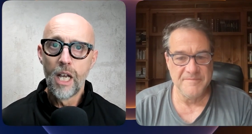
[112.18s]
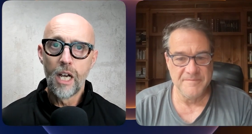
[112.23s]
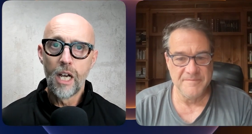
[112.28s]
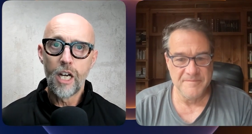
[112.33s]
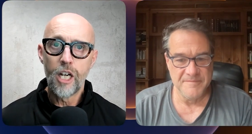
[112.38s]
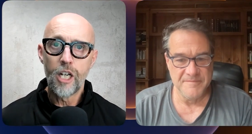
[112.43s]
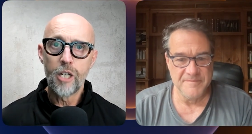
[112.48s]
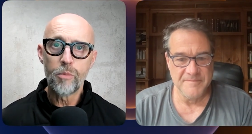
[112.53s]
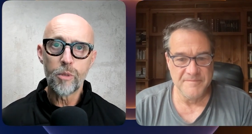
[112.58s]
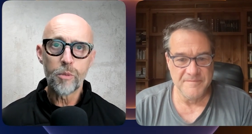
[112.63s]

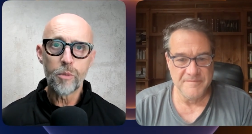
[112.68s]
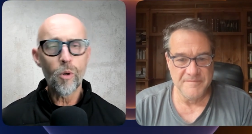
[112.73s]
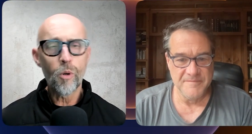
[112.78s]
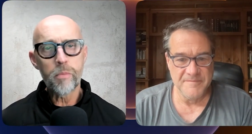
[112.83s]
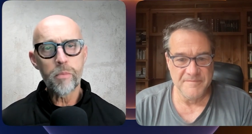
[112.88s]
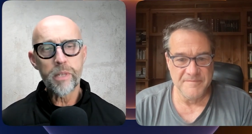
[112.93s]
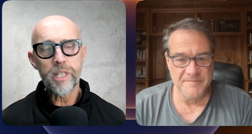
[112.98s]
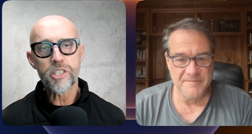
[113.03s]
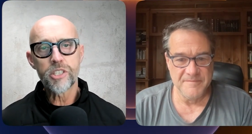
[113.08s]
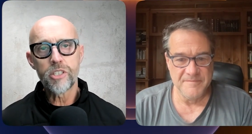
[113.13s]
Speaker 1: Uh, but what
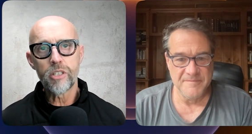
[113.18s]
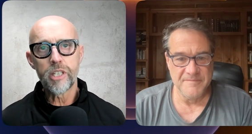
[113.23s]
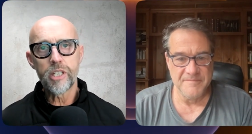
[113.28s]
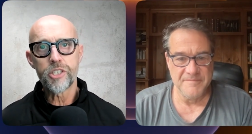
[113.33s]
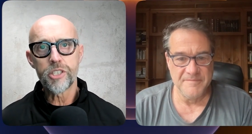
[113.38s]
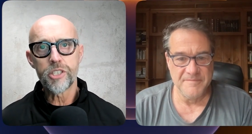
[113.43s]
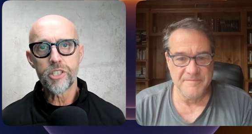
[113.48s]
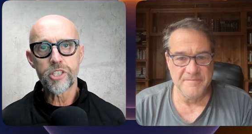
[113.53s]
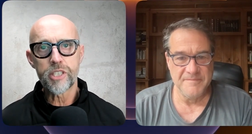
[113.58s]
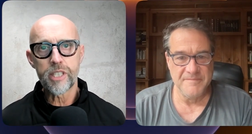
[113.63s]
makes
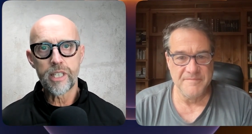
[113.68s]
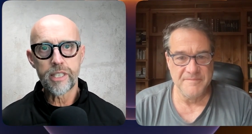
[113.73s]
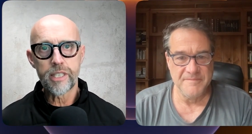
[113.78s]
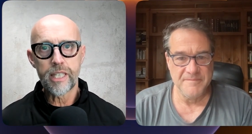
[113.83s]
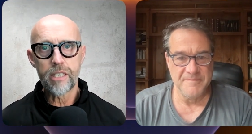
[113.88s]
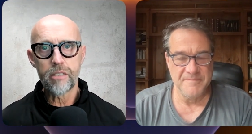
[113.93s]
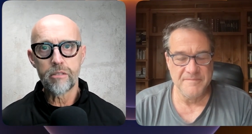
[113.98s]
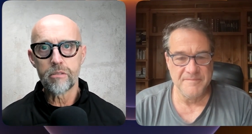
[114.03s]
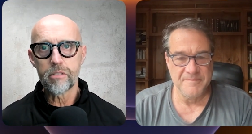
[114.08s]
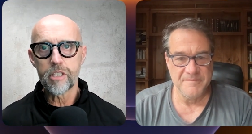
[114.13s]
Niagen stand
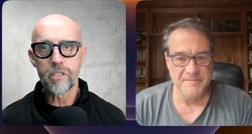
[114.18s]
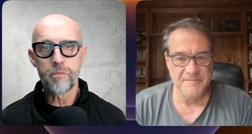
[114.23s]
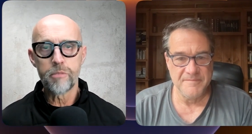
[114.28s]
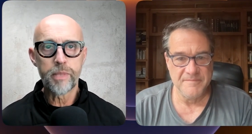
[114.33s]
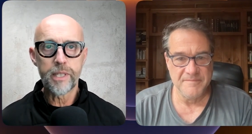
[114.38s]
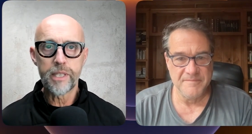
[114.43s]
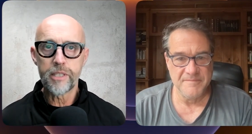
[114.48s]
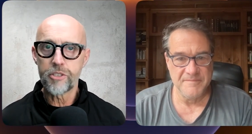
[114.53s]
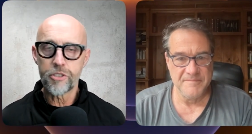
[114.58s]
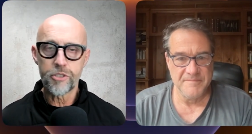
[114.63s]
out
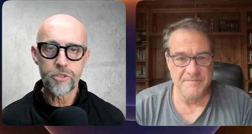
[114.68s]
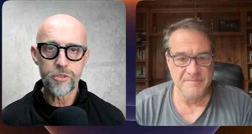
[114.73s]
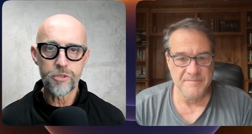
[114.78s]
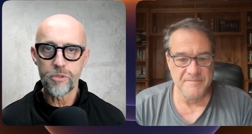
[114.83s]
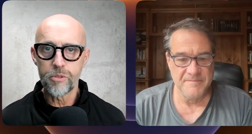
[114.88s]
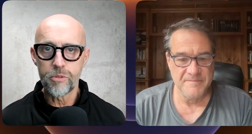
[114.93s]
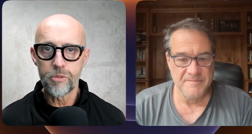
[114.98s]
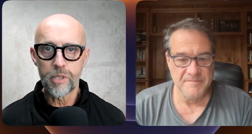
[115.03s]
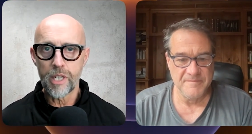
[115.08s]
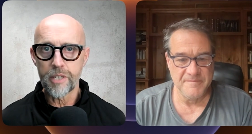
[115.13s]
compared
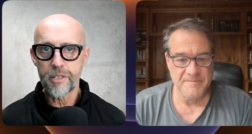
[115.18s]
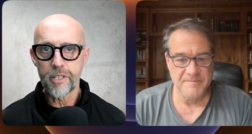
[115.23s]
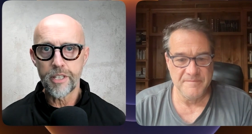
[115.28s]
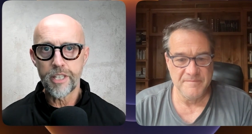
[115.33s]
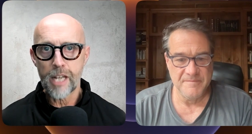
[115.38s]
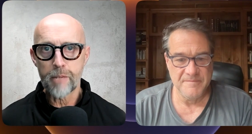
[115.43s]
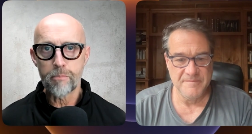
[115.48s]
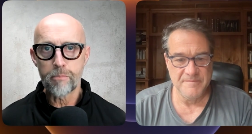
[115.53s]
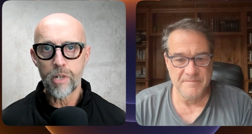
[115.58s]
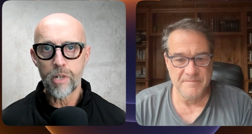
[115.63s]
to other
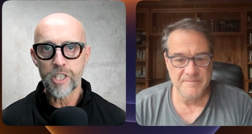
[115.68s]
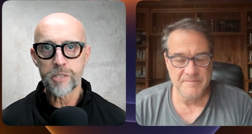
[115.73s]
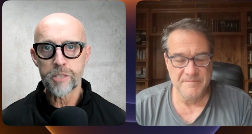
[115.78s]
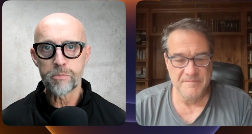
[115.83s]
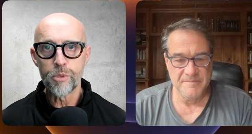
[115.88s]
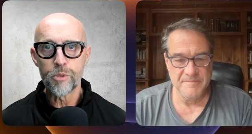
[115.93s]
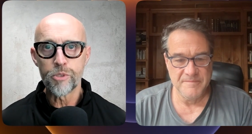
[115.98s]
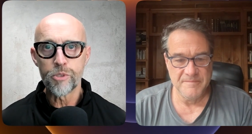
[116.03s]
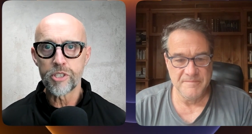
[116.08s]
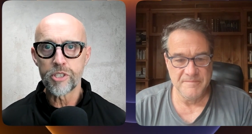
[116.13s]
NAD Plus
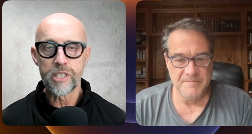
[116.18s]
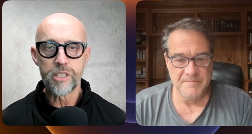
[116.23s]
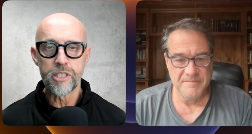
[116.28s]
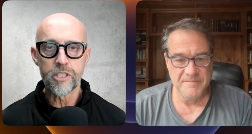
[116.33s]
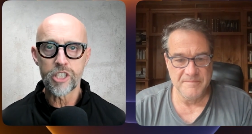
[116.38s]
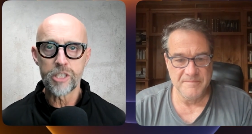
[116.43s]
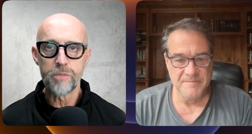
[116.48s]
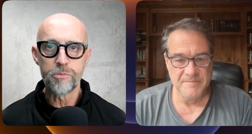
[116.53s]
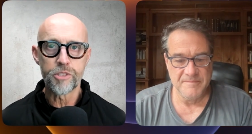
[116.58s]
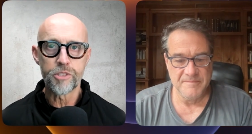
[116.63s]
boosters in
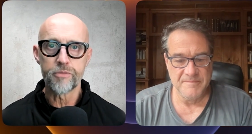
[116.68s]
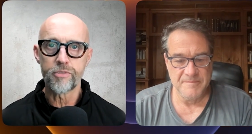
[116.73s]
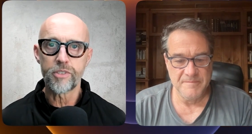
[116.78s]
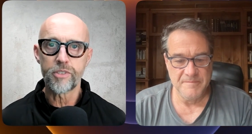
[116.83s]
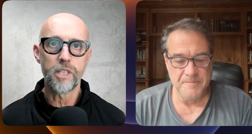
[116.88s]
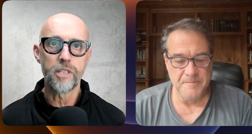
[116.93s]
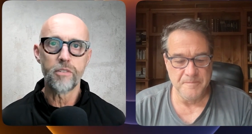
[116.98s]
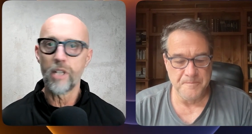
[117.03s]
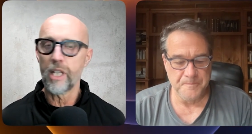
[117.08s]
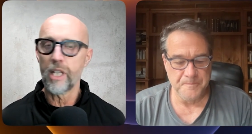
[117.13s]
terms of
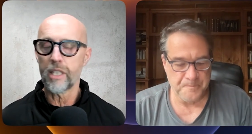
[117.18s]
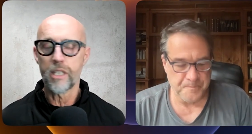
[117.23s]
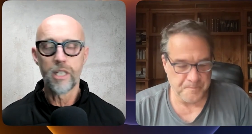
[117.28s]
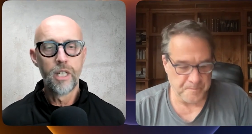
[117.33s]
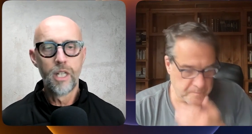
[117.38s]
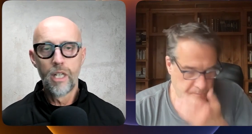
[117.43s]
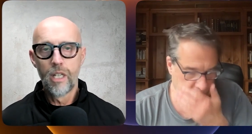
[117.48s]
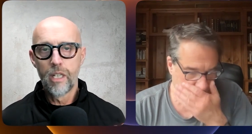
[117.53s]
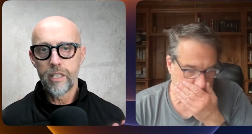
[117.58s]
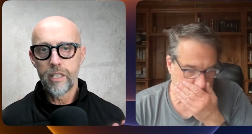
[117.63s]
kind of like
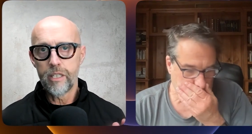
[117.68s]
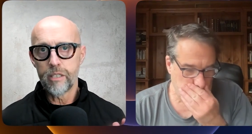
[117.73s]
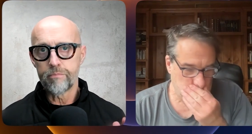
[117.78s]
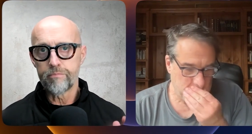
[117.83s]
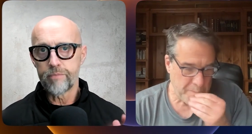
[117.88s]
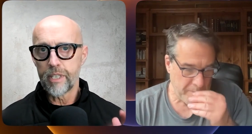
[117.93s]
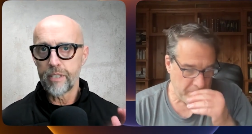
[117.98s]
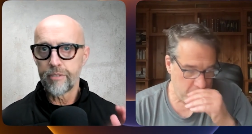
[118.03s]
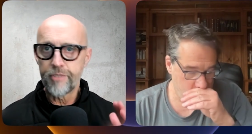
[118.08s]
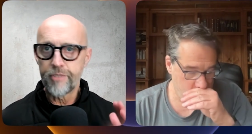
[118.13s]
you know
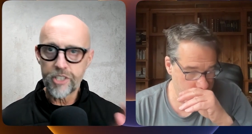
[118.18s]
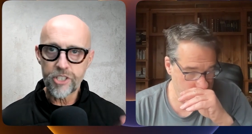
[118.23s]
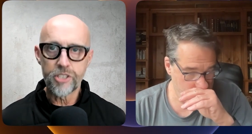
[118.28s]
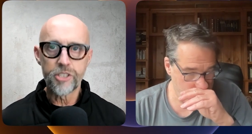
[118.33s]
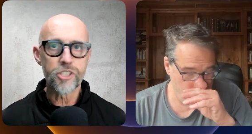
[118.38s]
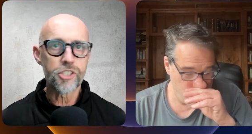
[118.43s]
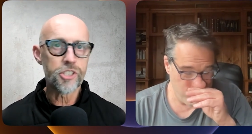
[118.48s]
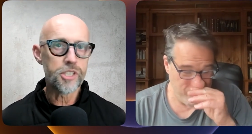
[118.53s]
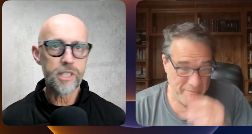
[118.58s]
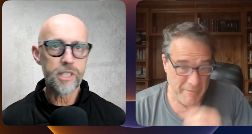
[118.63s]

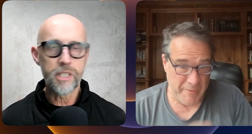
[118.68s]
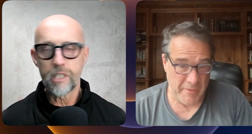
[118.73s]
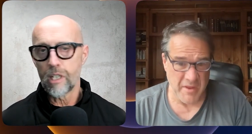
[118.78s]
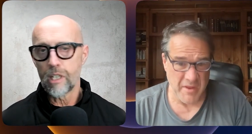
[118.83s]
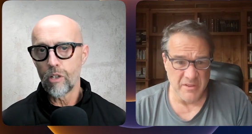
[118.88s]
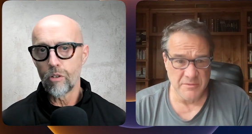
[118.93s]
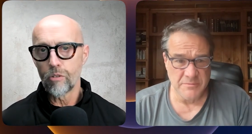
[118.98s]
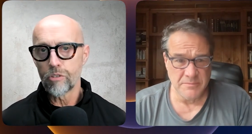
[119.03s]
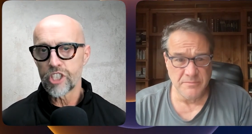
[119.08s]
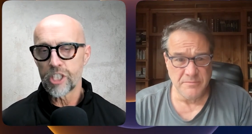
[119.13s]
efficiency and
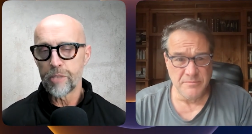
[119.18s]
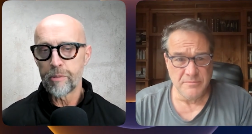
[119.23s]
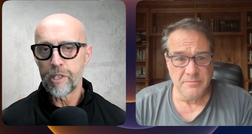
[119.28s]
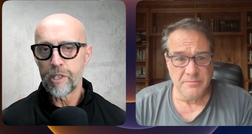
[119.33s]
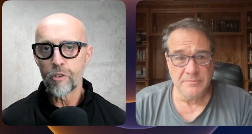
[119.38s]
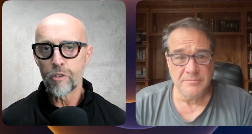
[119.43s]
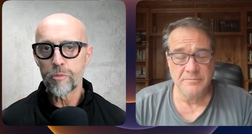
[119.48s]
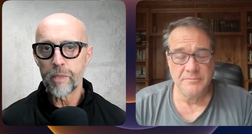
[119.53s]
long term health